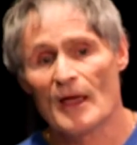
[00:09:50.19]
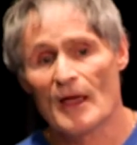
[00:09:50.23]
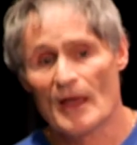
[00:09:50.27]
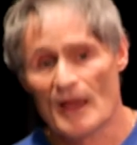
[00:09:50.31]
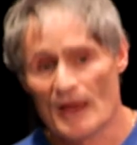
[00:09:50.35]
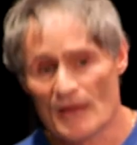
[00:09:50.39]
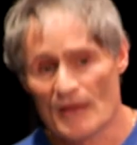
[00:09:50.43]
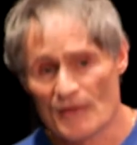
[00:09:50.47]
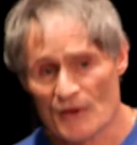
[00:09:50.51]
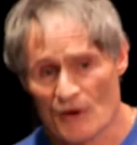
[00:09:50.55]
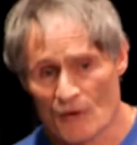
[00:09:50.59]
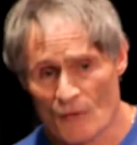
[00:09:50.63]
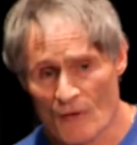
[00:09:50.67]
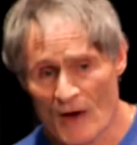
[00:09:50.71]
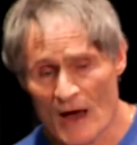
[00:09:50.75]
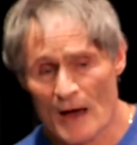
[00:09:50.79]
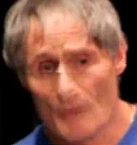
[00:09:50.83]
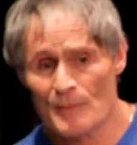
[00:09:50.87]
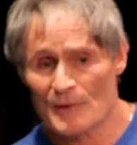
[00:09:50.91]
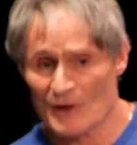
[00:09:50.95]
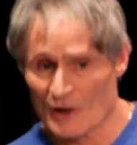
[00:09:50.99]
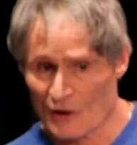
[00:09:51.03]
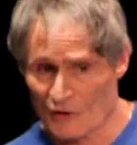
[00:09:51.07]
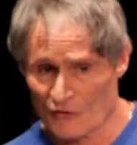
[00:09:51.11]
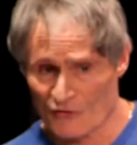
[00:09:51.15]
and the crime
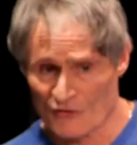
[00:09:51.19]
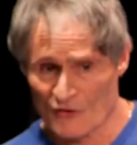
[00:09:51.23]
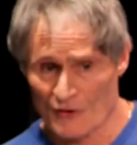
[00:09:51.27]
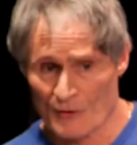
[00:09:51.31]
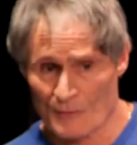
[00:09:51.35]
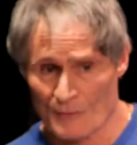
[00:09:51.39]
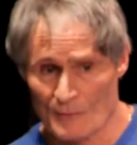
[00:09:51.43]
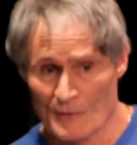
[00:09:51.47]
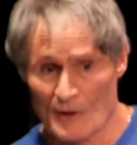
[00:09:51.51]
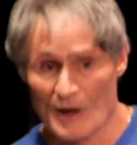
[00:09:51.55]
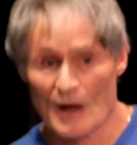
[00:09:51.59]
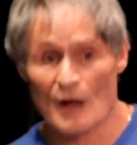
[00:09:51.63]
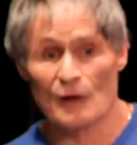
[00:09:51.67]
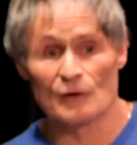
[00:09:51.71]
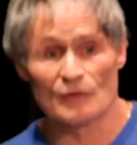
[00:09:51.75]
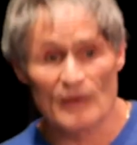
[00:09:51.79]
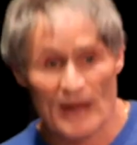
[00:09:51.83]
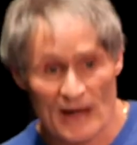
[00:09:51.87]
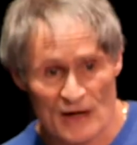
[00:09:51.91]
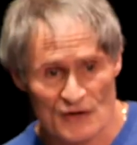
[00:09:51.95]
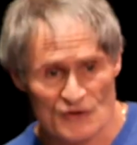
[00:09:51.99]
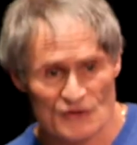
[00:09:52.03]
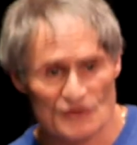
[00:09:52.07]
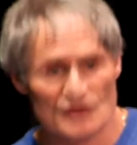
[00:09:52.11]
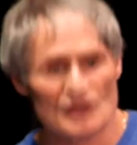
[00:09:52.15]
against them
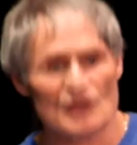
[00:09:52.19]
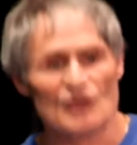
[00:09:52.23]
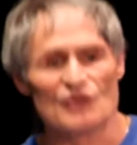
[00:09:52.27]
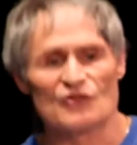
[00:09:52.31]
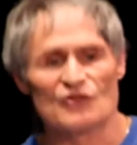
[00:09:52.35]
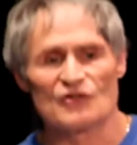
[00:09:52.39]
alleged is